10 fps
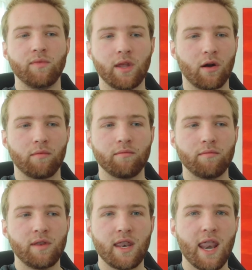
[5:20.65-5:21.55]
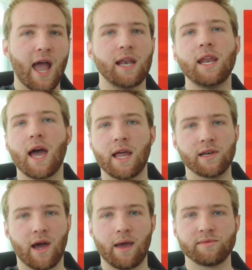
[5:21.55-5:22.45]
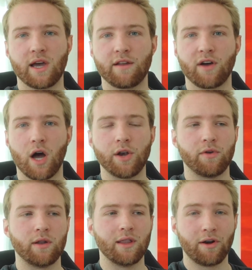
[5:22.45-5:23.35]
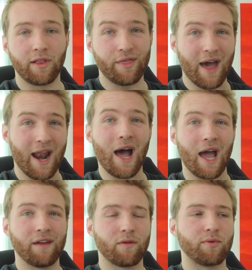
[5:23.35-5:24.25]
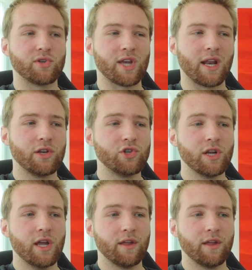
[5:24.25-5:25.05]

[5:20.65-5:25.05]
99 times out of 100, literally that high of a percentage.